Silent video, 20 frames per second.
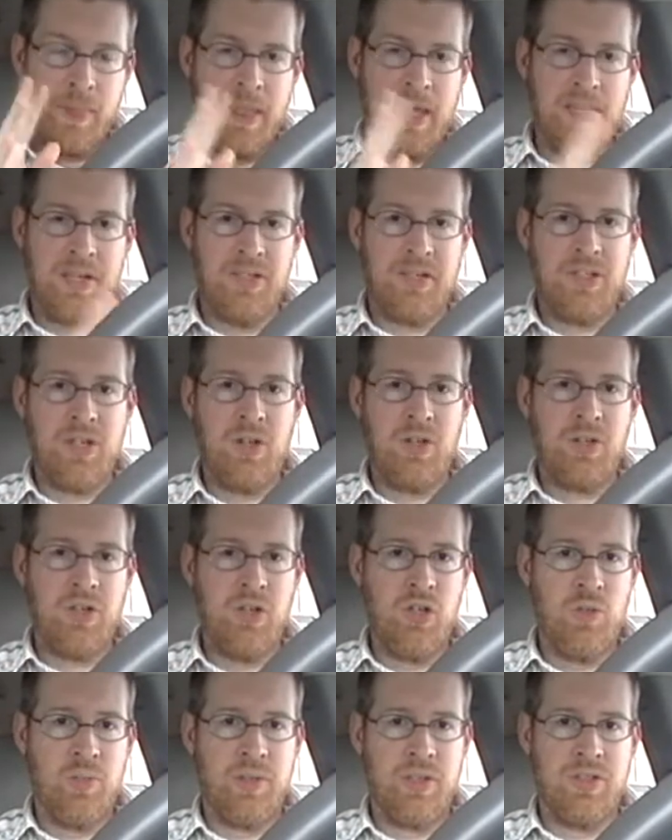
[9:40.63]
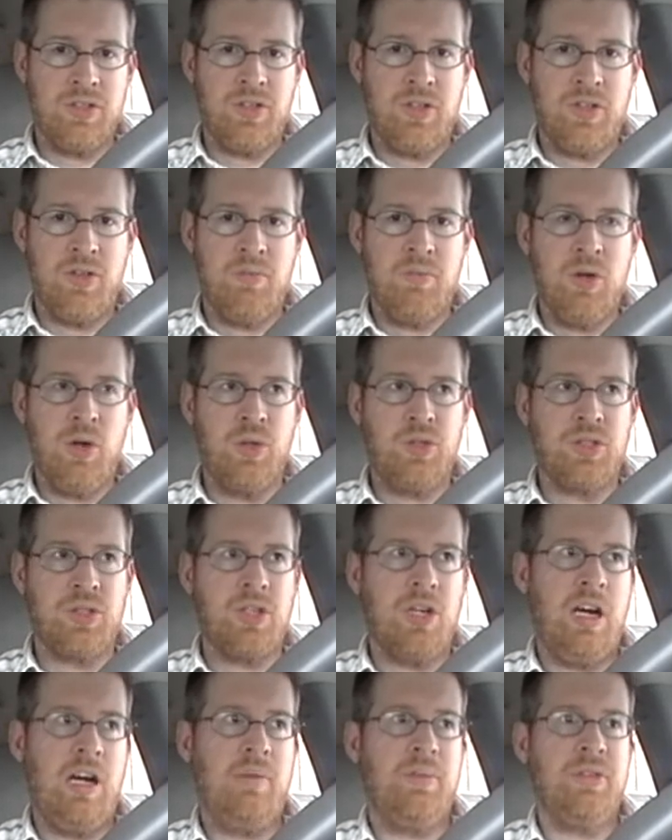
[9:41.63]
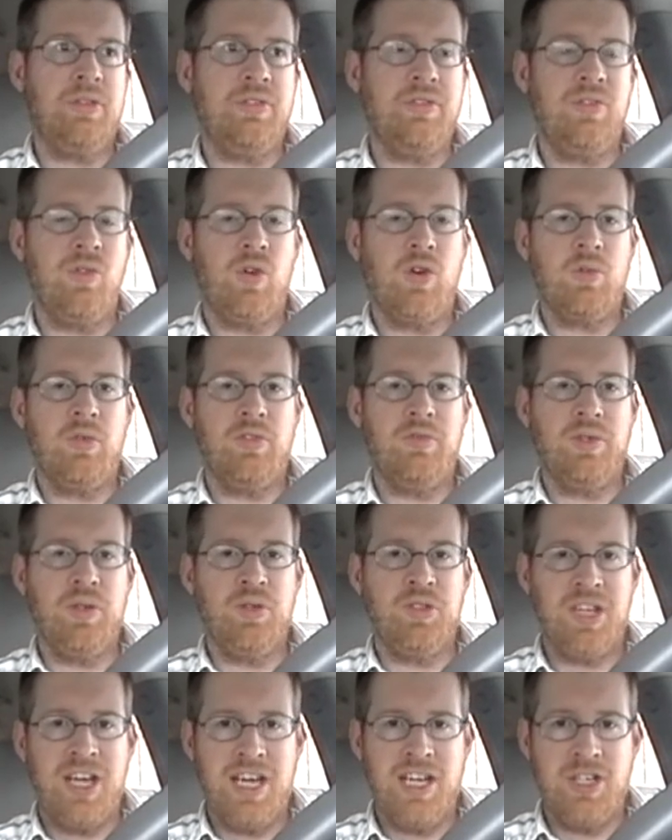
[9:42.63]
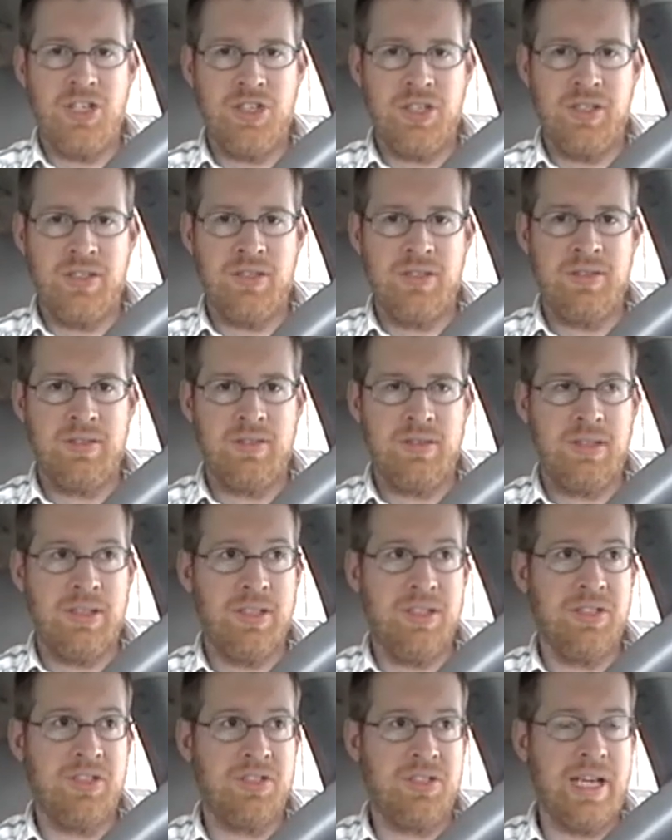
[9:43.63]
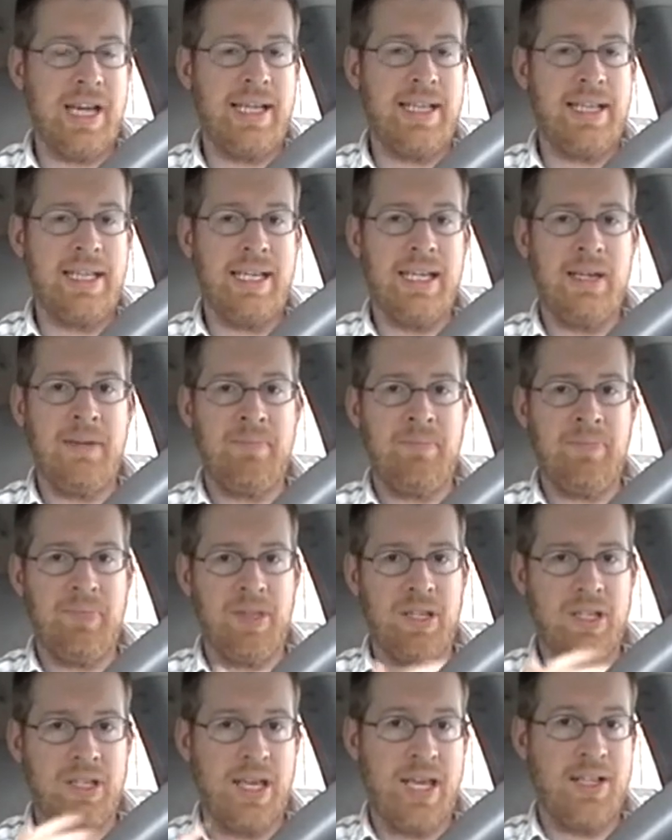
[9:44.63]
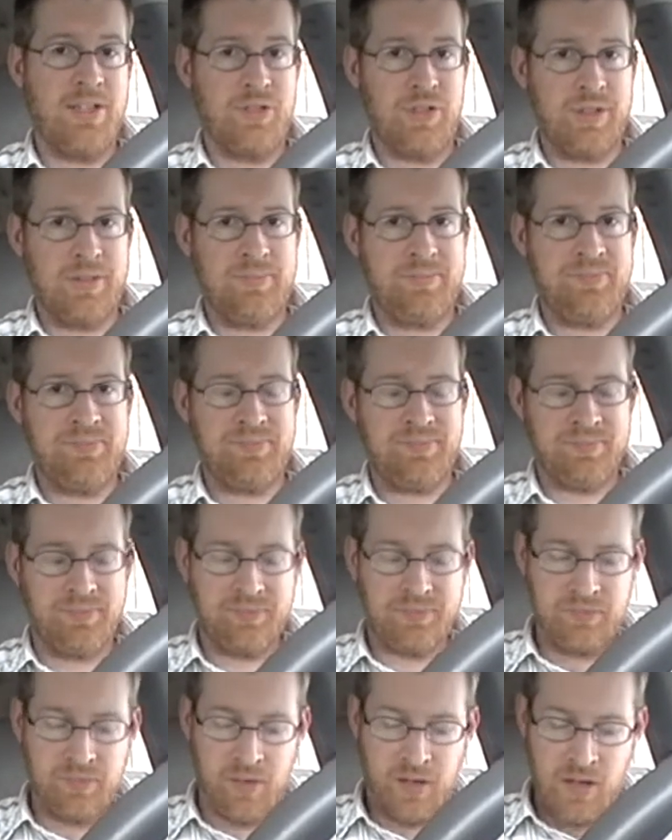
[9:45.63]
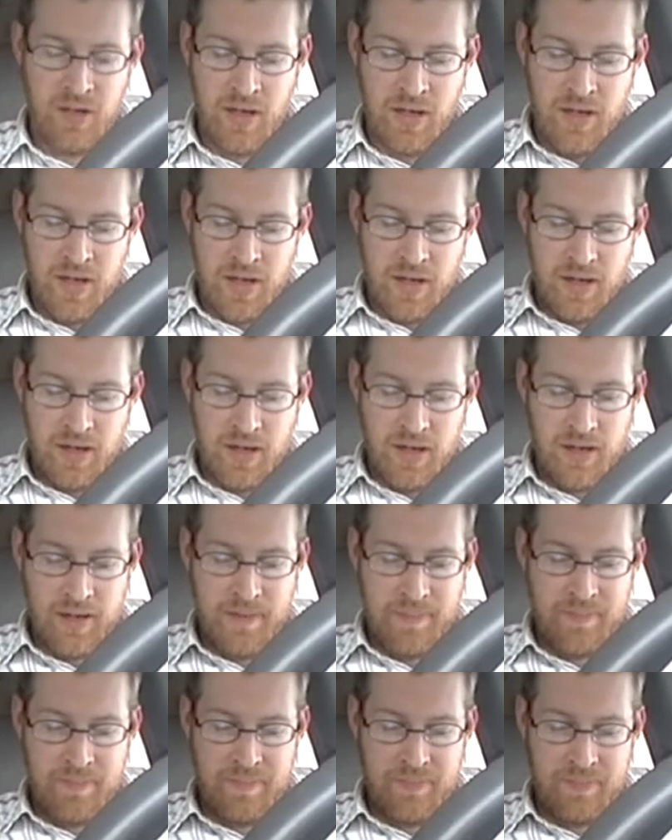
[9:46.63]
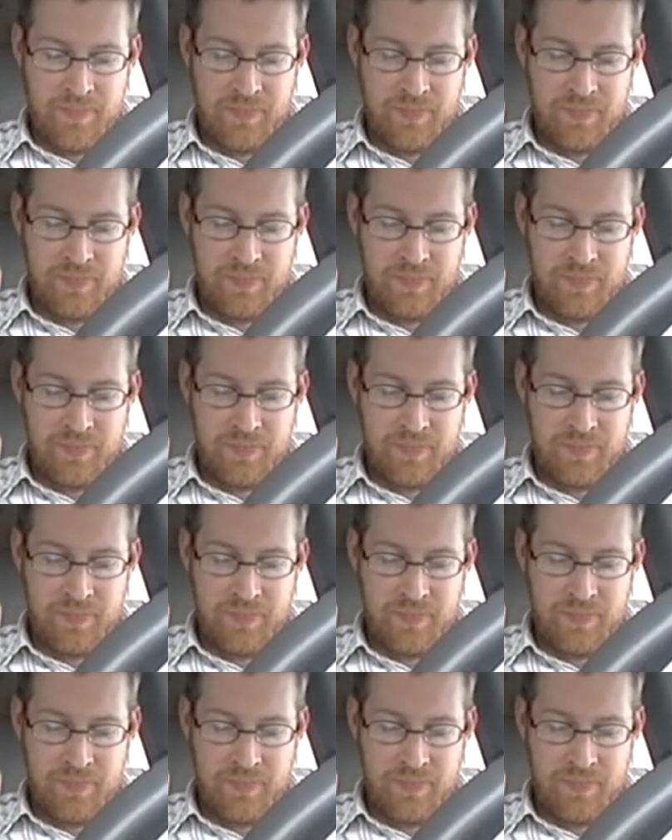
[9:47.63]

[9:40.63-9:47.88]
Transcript: In adult humans, the most common form of mutation is sadly cancer. Um,